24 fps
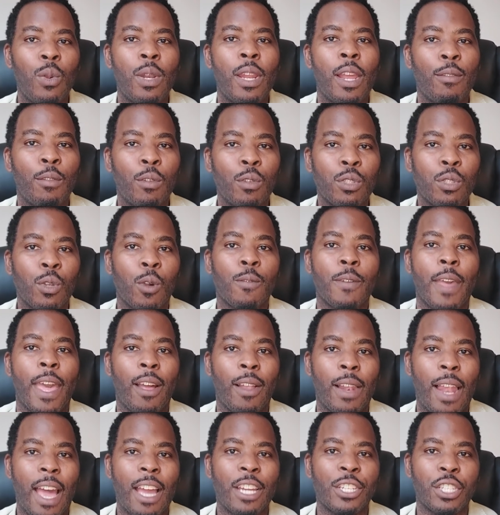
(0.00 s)
levels of
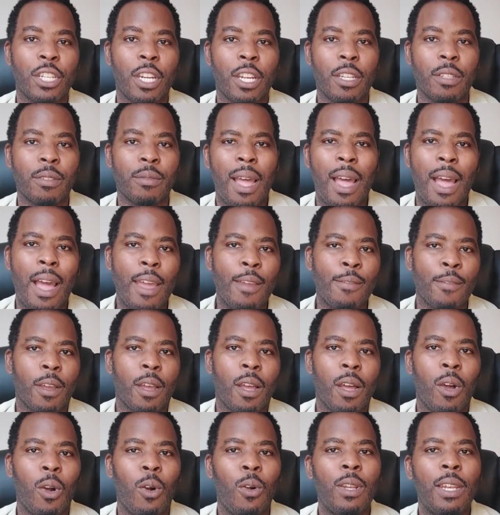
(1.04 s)
L-arginine.
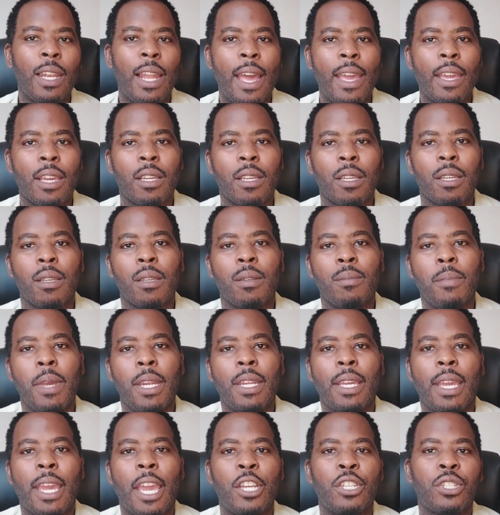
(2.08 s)
However, unlike
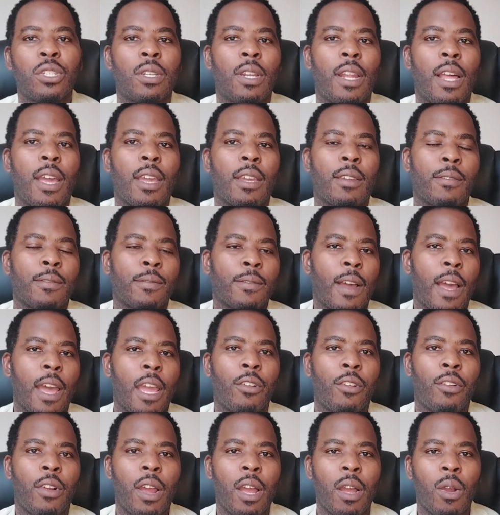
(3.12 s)
medication like
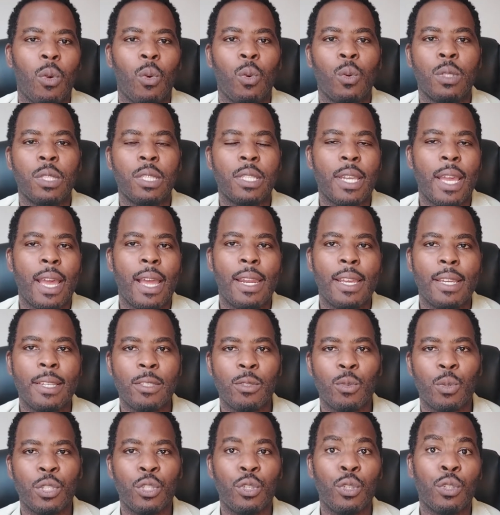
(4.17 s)
Viagra or
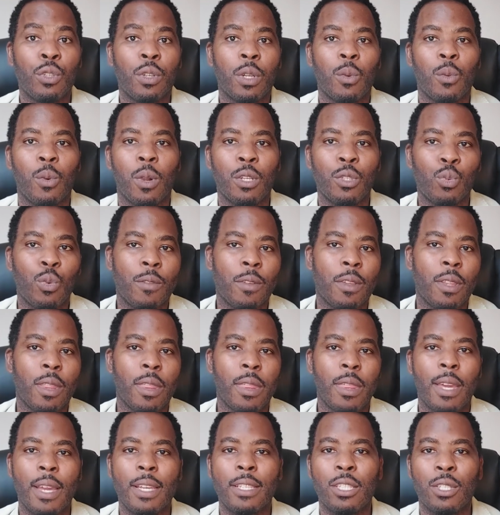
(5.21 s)
Cialis, which usually works within
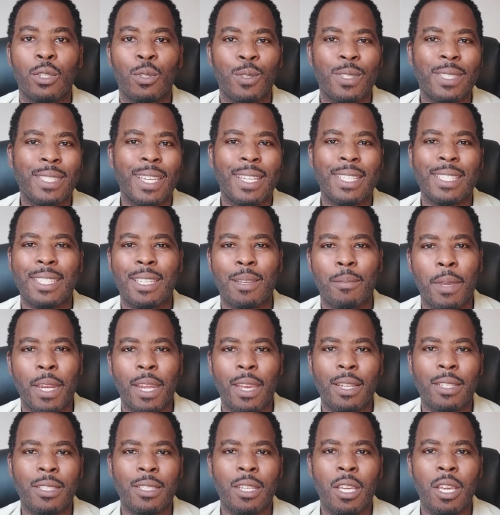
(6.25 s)
30 to 60
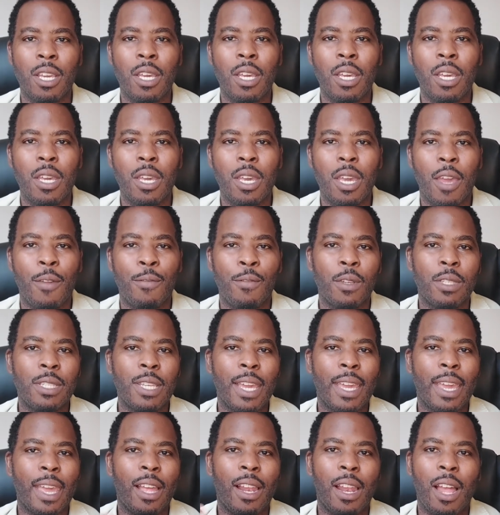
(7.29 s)
minutes, if you
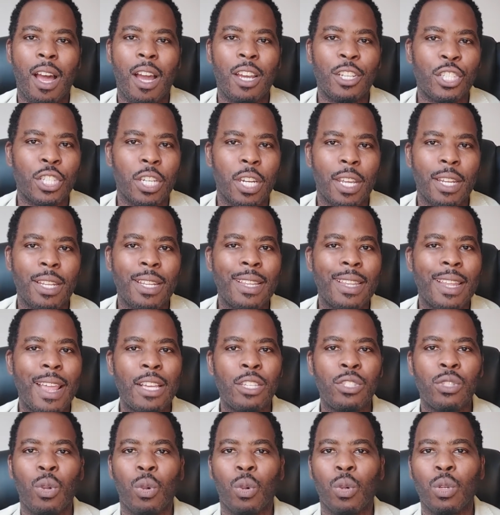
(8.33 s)
take L-arginine,
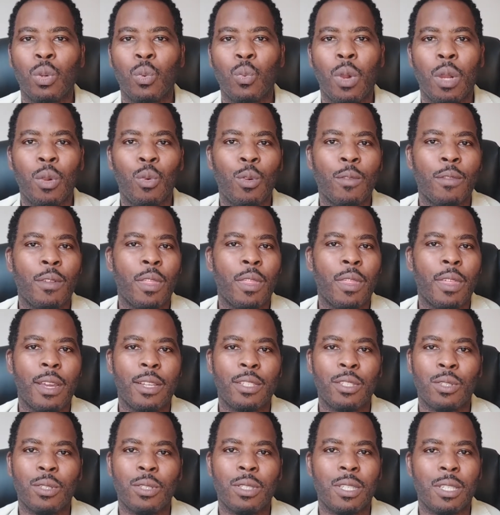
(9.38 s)
that's not going to work within
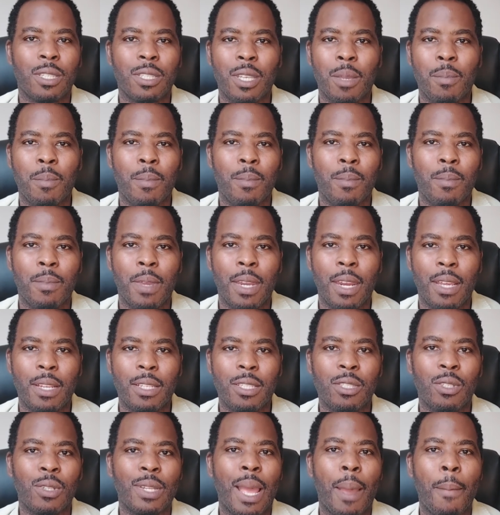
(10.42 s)
30 to 60
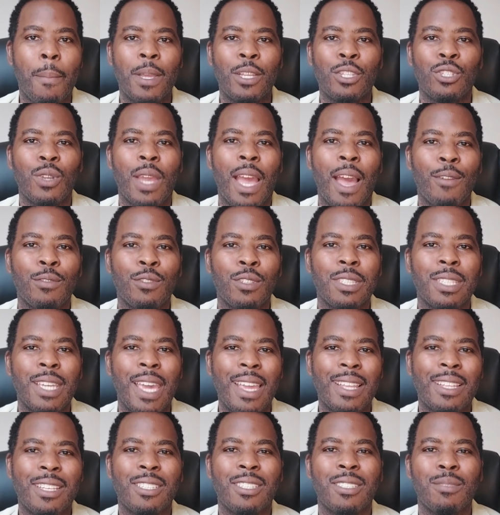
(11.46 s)
minutes. So that means you have to
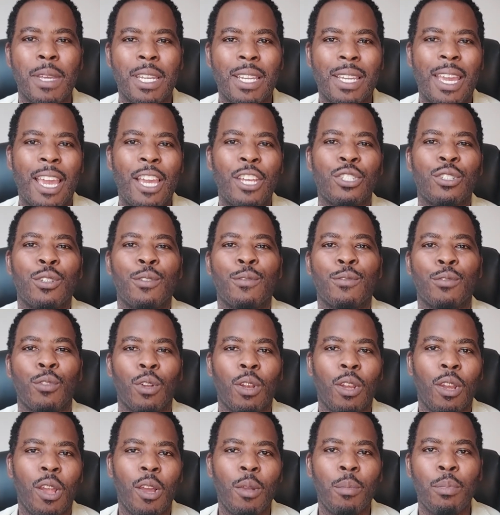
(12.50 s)
take this medication for a
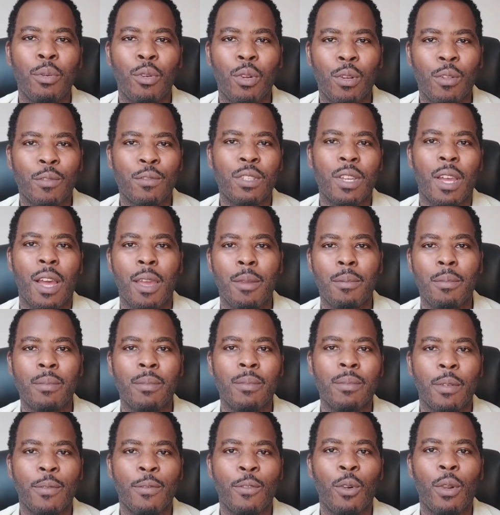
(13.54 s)
long period of time
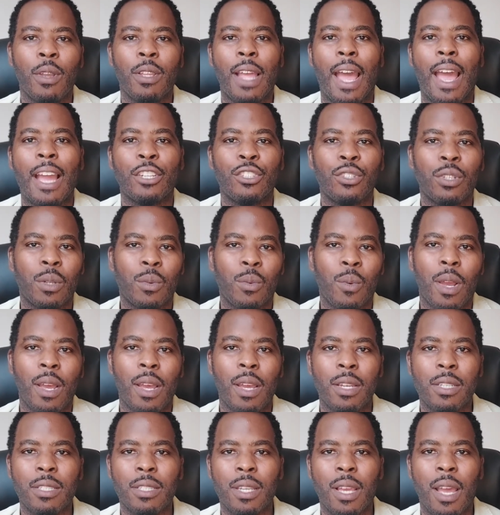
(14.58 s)
before it actually
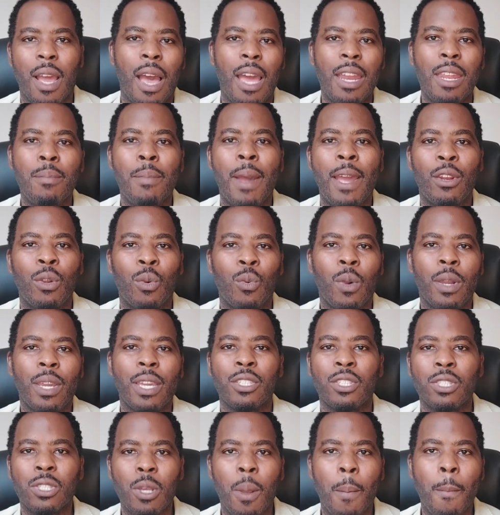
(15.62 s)
works. And it might not work
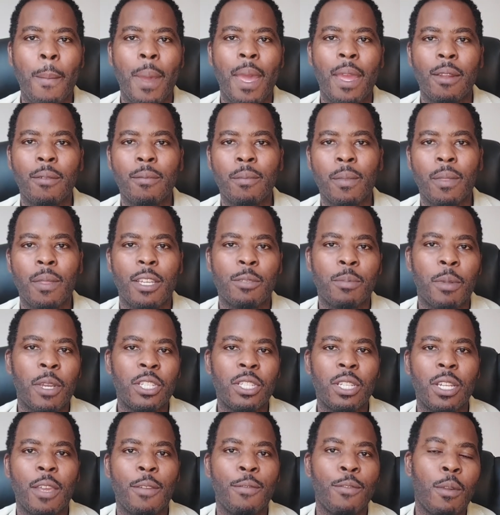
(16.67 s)
in some men,
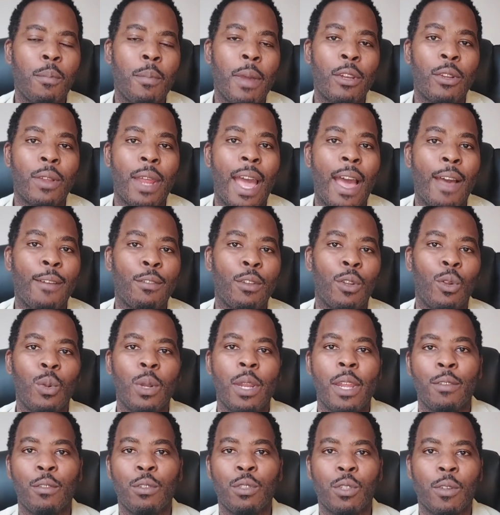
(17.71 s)
especially if you might not have low
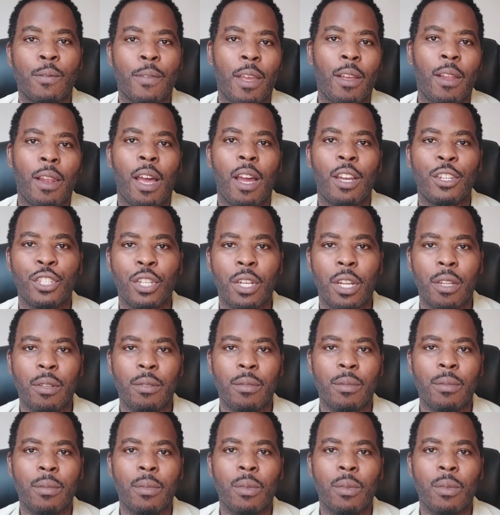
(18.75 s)
levels of L-arginine